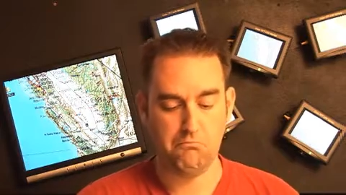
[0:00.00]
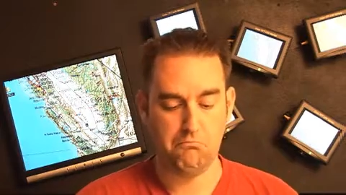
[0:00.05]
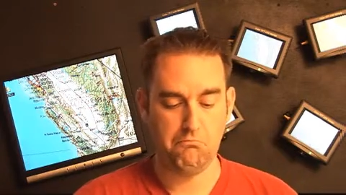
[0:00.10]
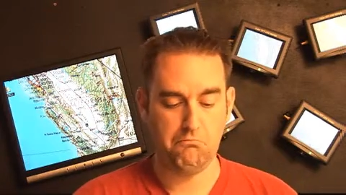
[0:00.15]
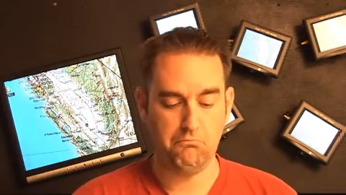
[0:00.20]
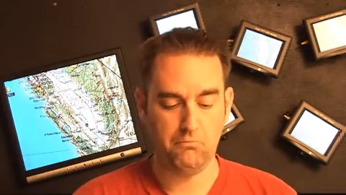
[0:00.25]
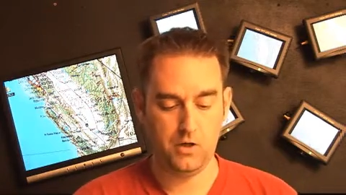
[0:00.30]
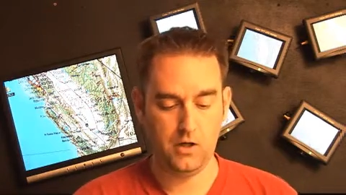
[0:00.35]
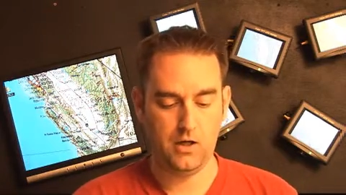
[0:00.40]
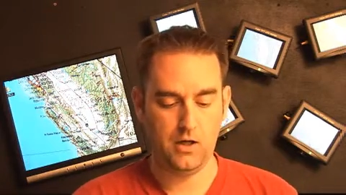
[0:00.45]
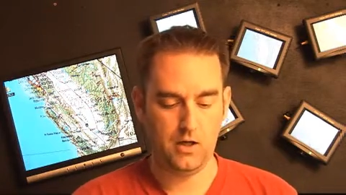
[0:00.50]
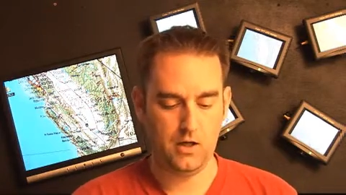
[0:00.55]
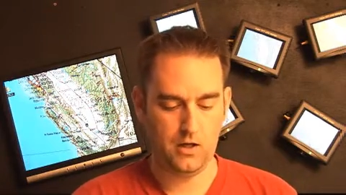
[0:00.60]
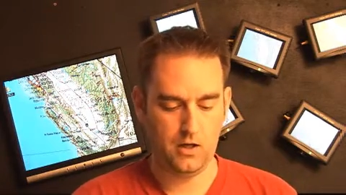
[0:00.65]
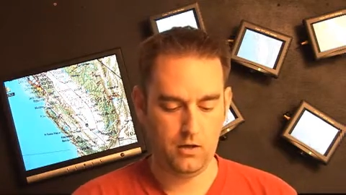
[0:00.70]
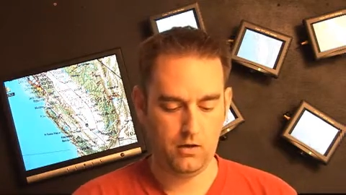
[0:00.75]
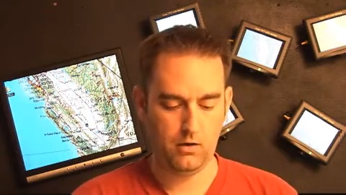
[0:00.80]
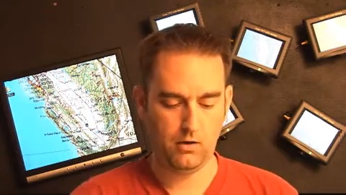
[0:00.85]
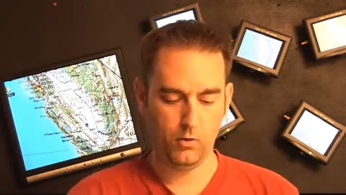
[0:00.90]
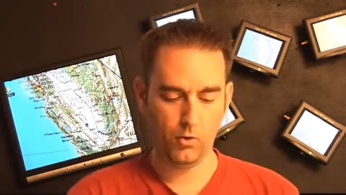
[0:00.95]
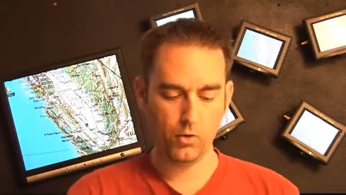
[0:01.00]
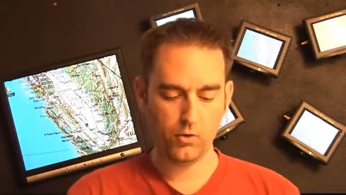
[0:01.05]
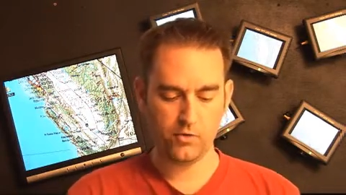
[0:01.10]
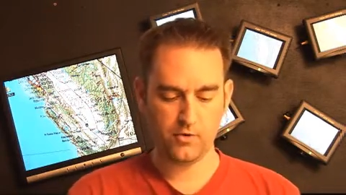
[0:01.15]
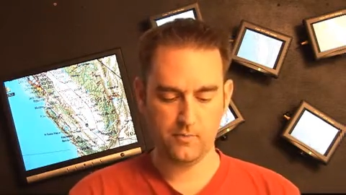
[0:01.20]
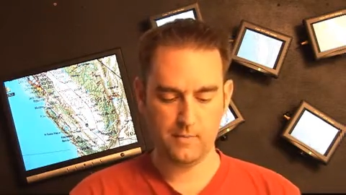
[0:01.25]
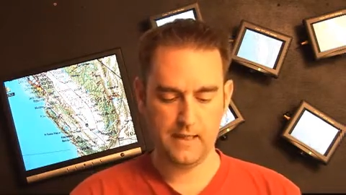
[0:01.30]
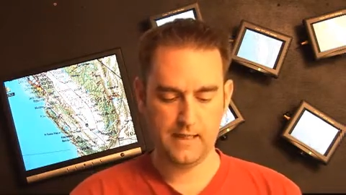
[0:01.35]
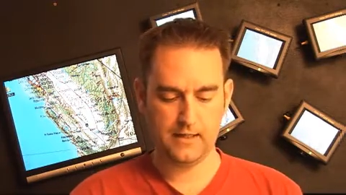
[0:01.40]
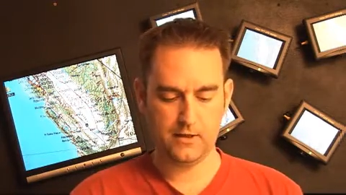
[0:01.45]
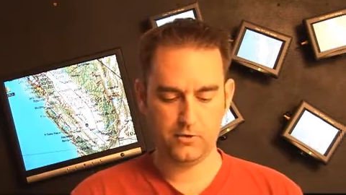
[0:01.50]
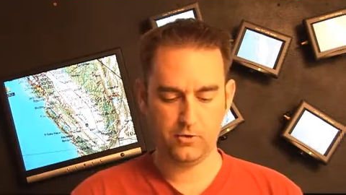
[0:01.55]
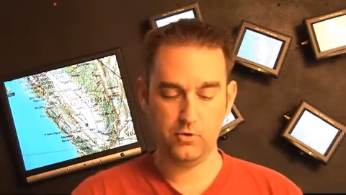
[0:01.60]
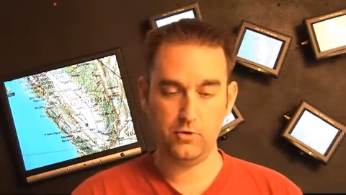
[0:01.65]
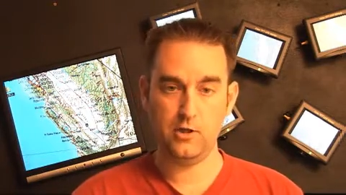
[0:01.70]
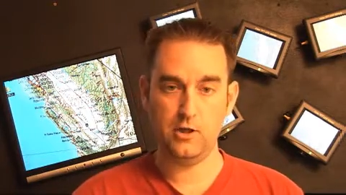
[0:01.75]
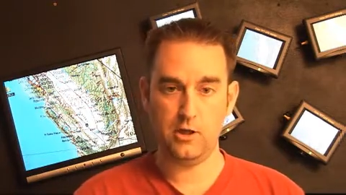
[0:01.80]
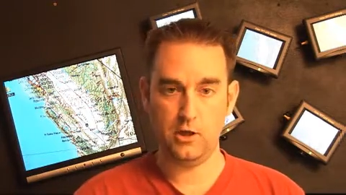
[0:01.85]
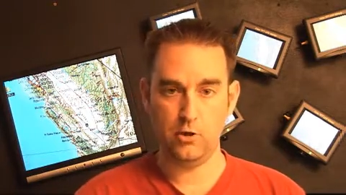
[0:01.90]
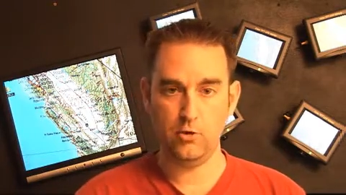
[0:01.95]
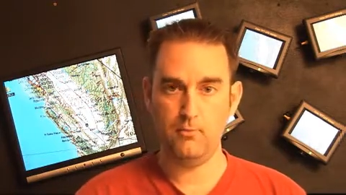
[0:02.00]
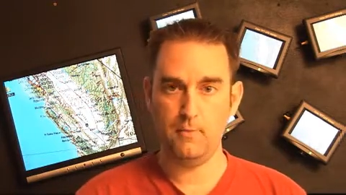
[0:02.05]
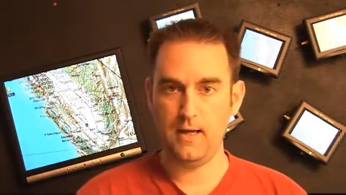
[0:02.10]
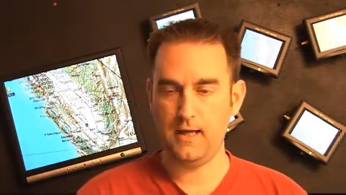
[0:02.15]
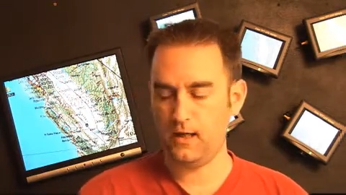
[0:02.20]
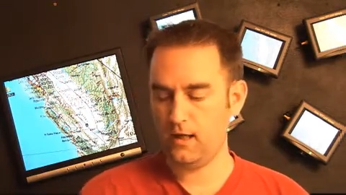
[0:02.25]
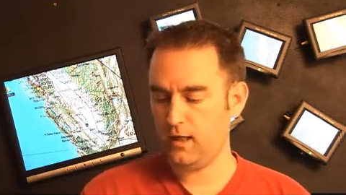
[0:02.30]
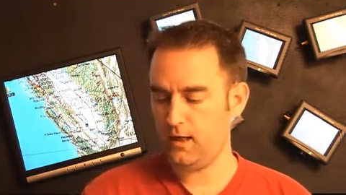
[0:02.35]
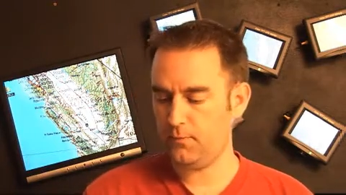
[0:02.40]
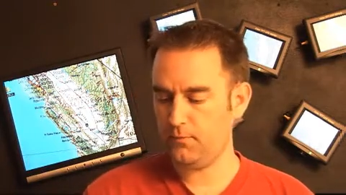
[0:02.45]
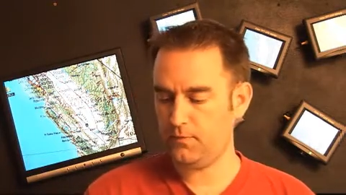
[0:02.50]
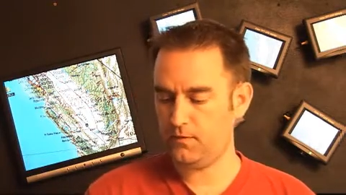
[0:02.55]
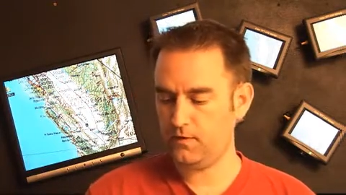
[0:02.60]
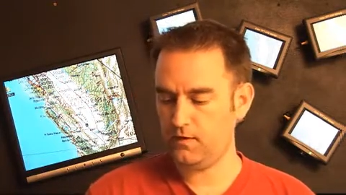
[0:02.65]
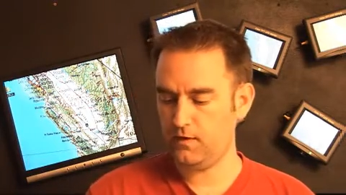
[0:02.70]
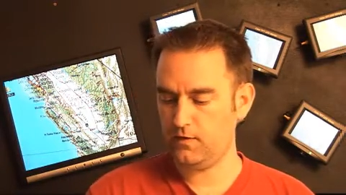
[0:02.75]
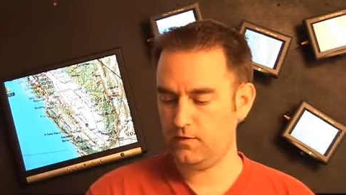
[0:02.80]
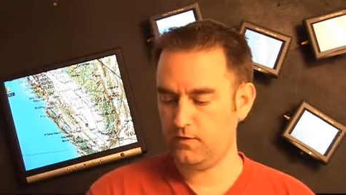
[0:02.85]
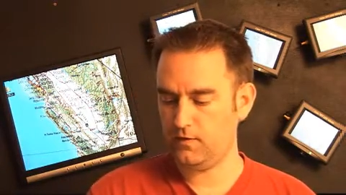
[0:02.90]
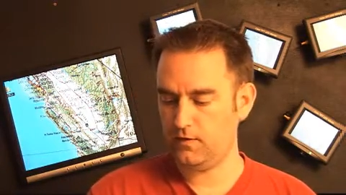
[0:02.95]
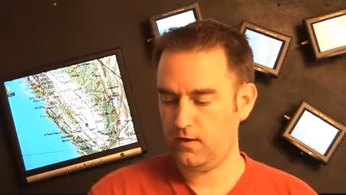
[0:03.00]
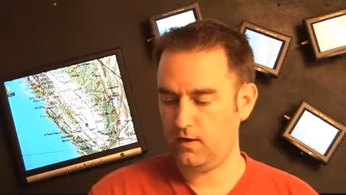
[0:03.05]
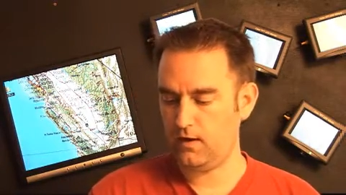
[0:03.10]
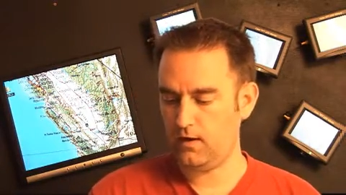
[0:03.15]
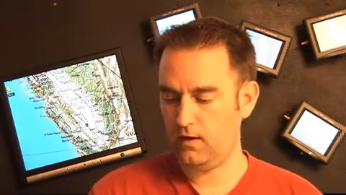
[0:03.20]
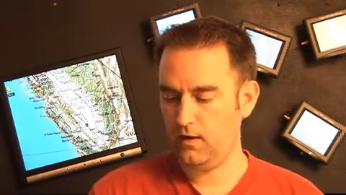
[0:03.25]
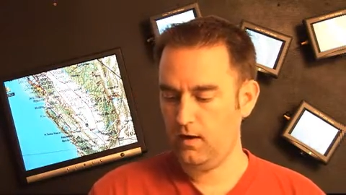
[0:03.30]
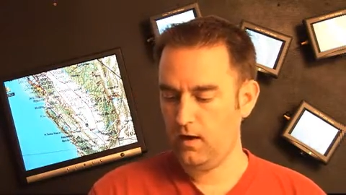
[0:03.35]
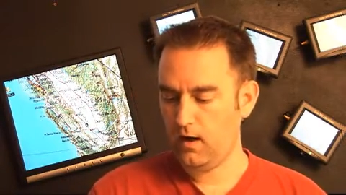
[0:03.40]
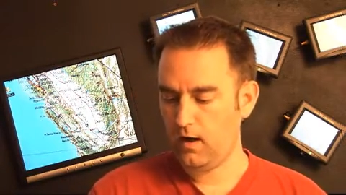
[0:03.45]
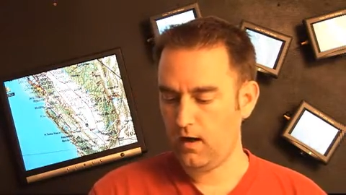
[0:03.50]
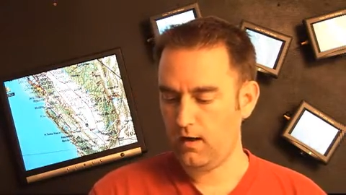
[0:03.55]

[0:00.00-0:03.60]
Mm, yeah, orders of magnitude that you make up, since uh,